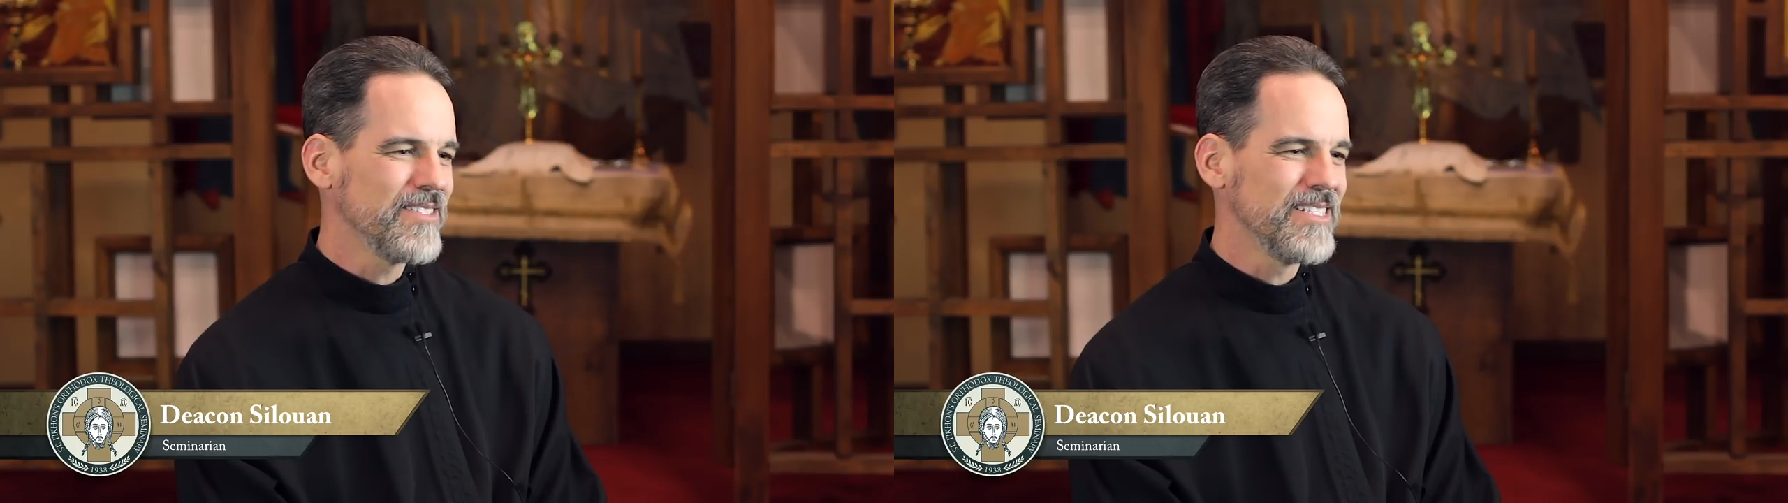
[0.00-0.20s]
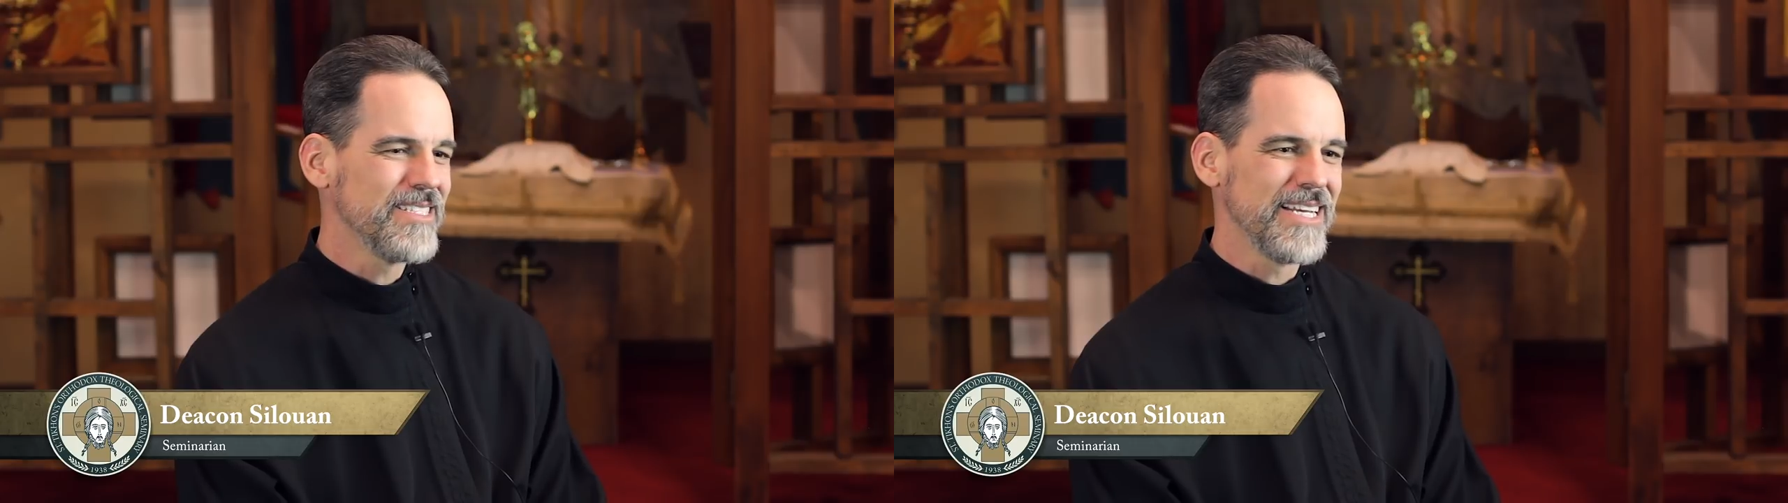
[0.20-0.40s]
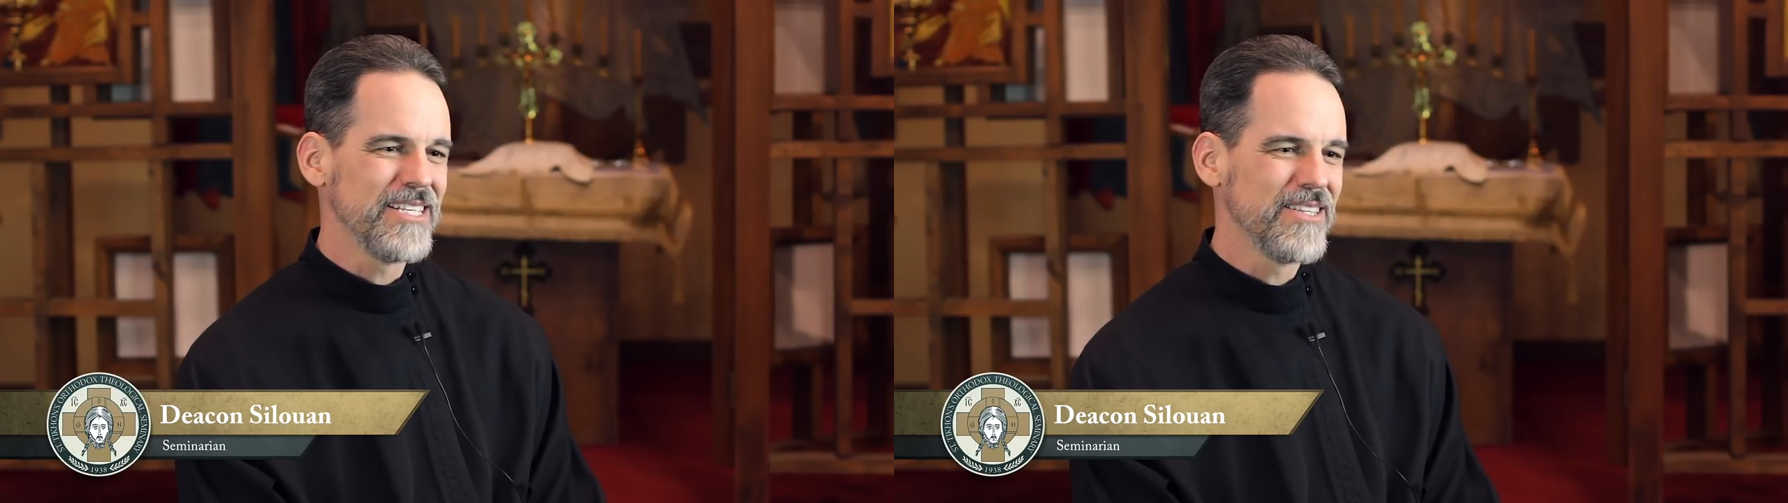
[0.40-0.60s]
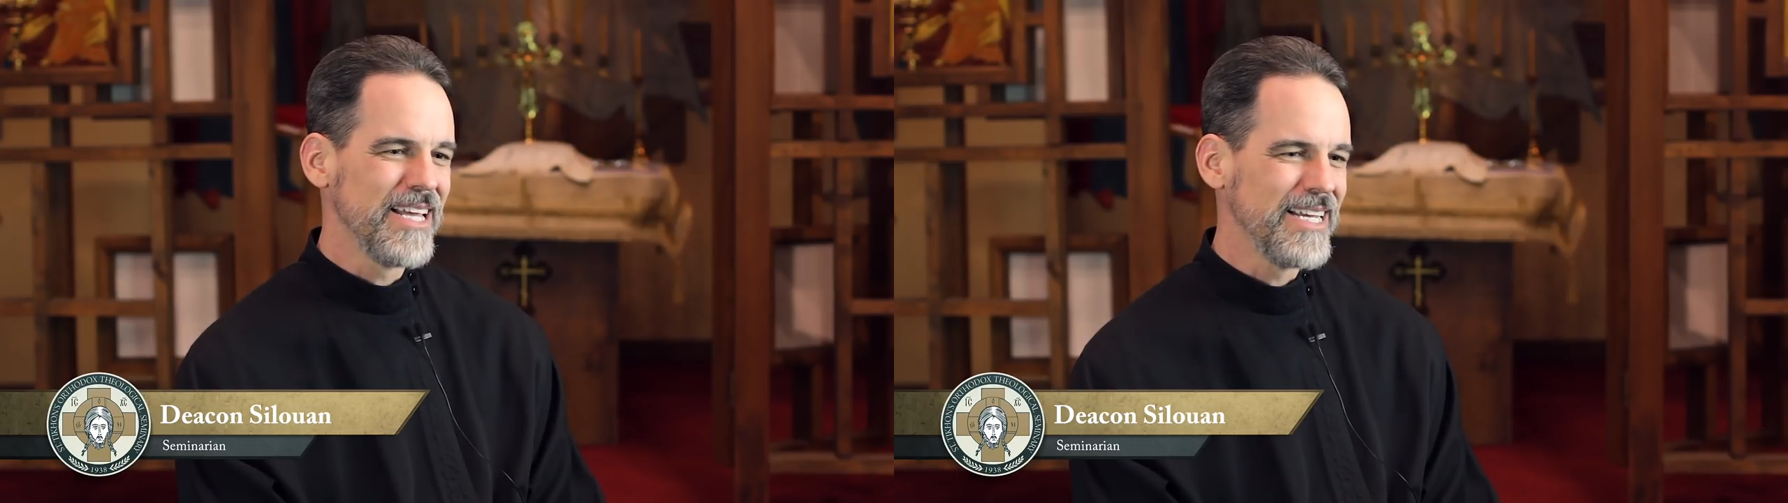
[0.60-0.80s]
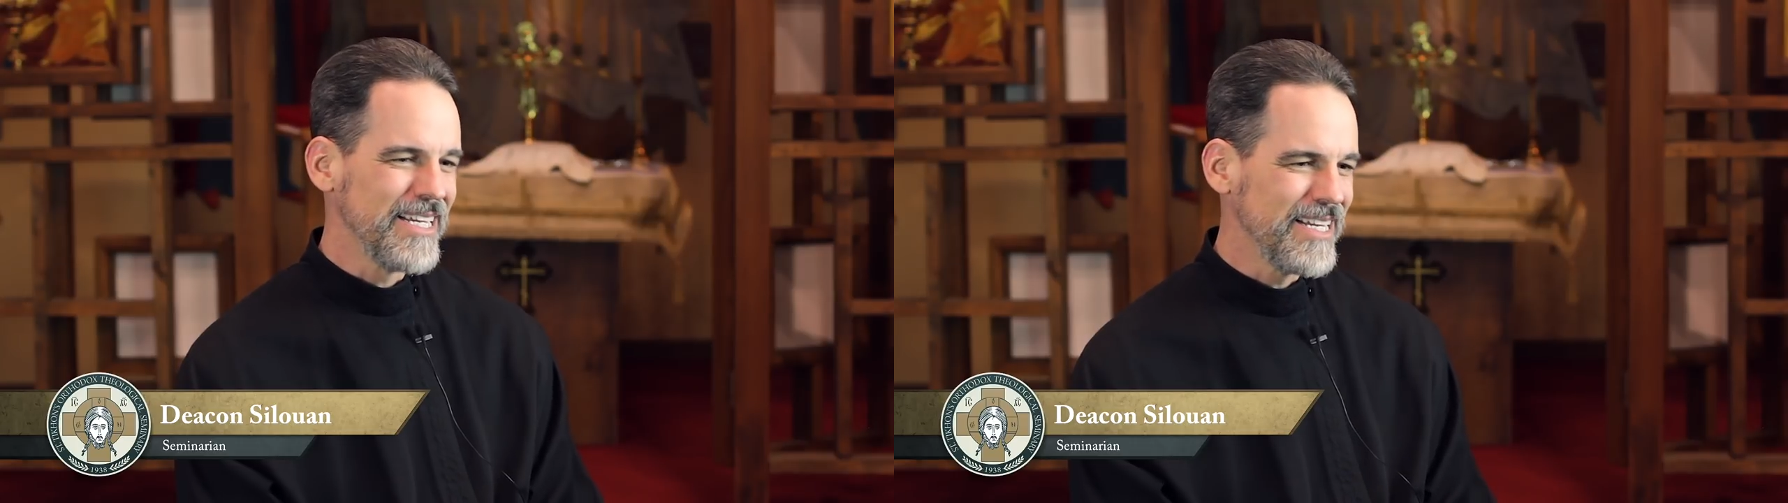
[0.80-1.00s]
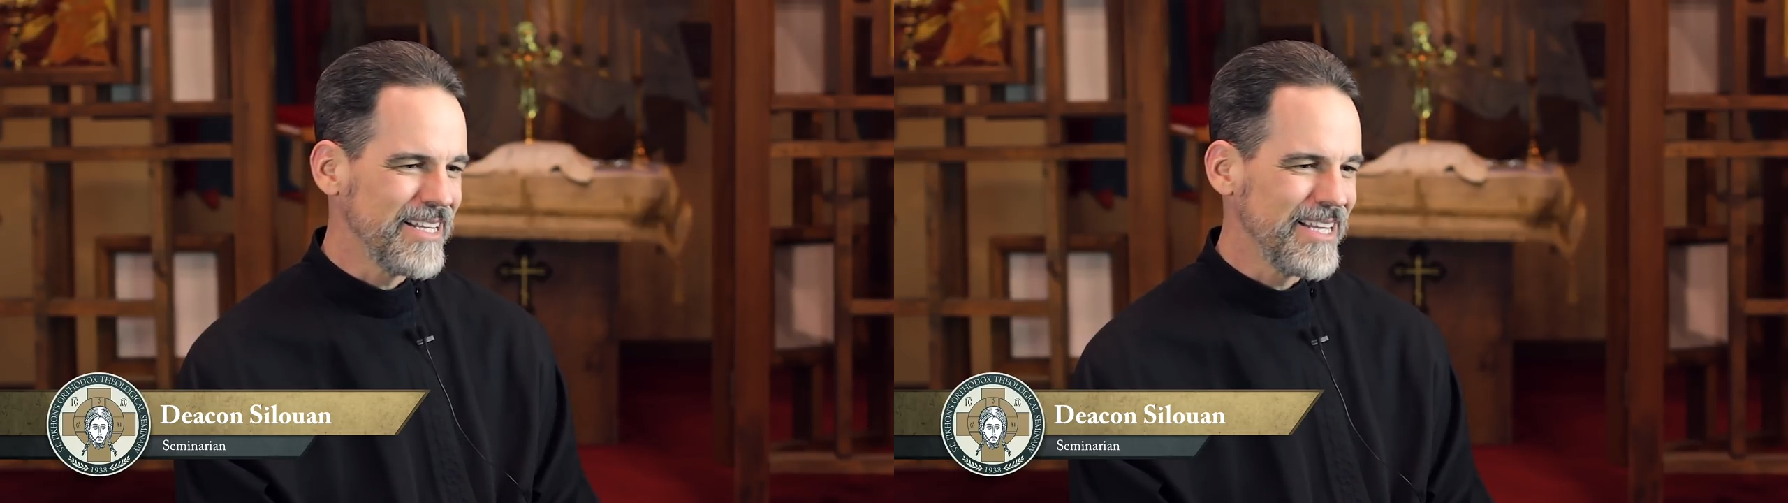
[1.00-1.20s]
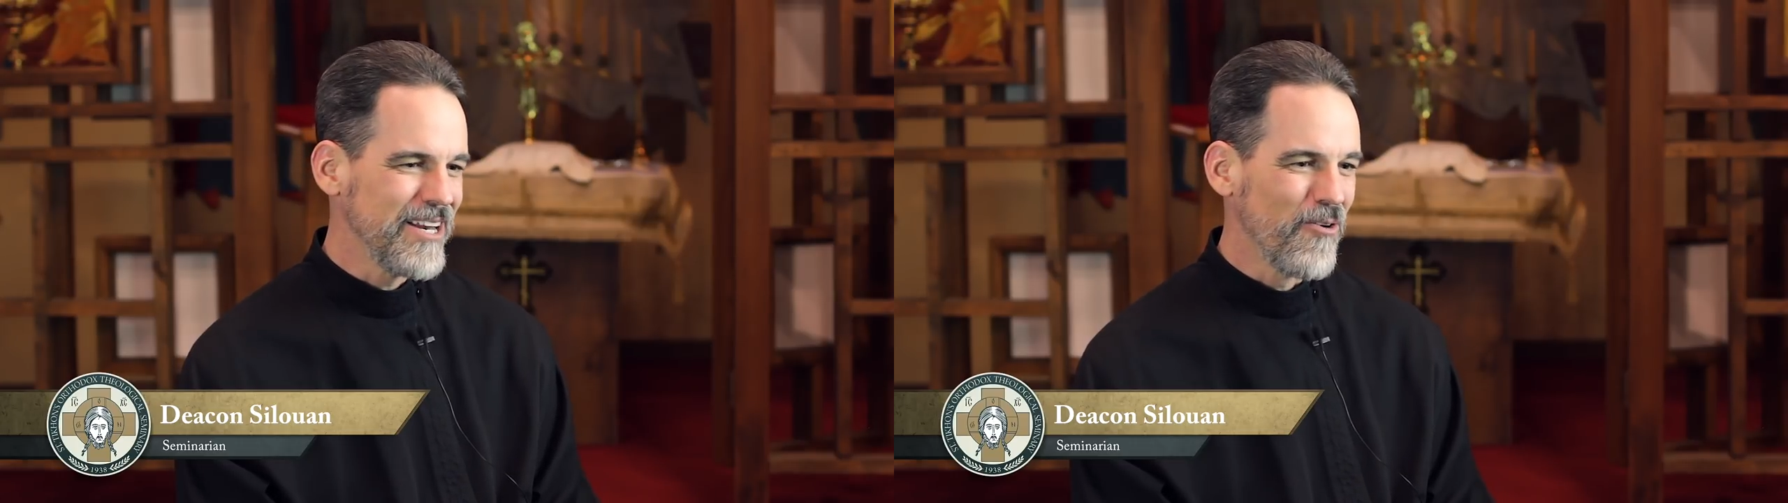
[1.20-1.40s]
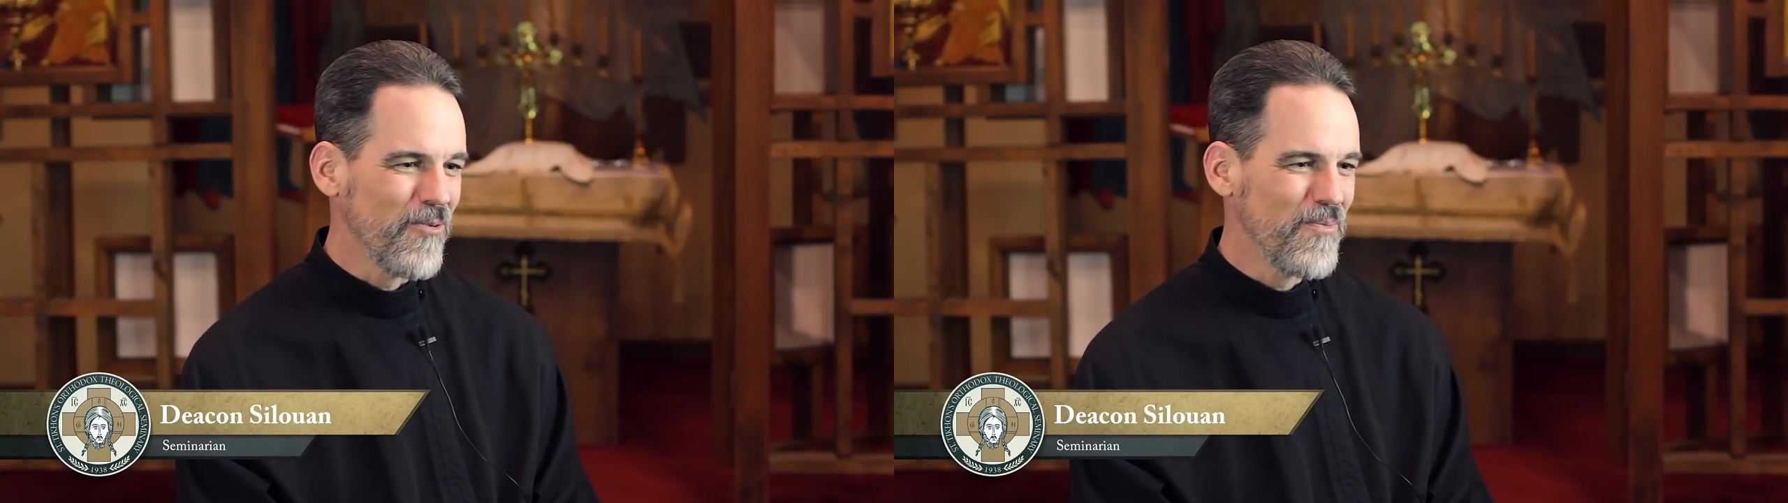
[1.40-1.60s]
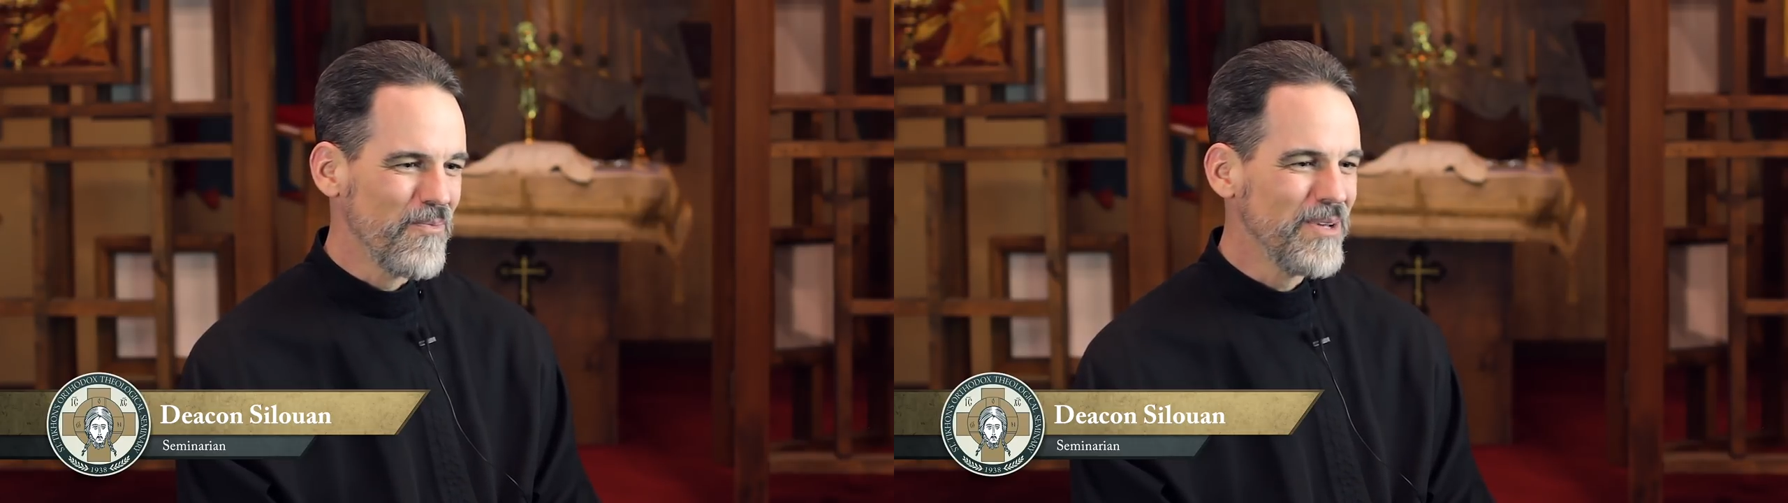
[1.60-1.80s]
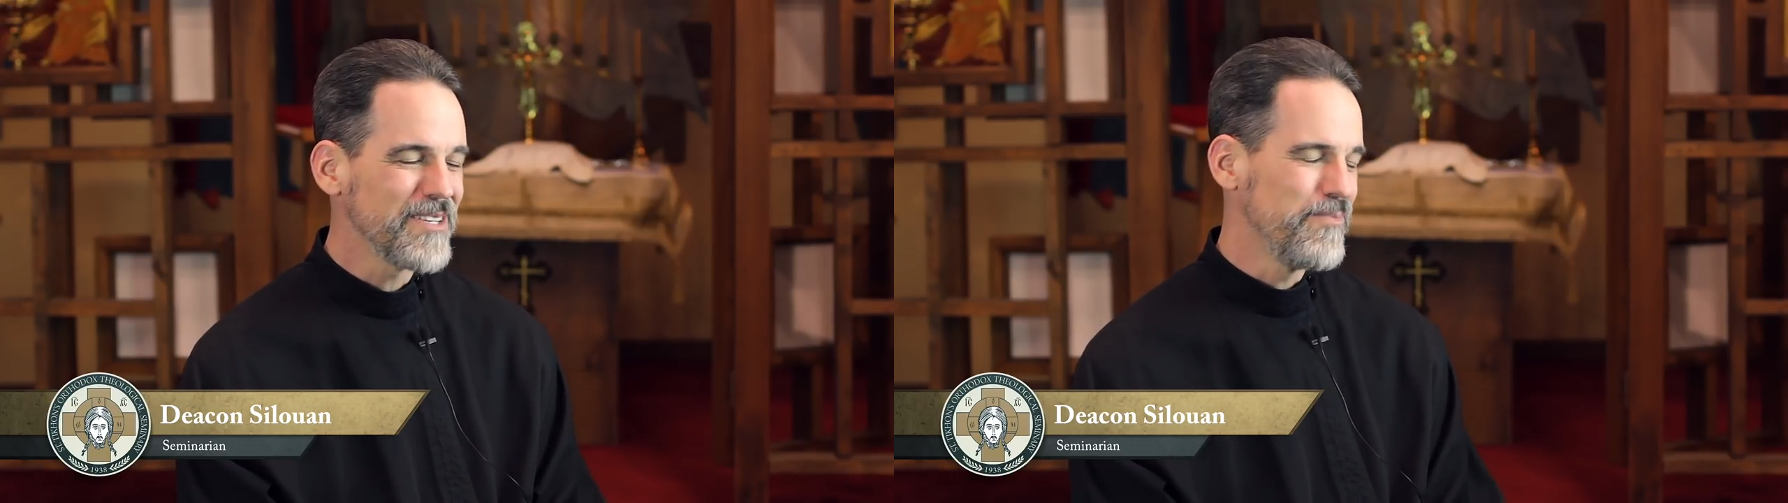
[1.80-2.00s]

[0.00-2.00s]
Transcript: since they don't miss a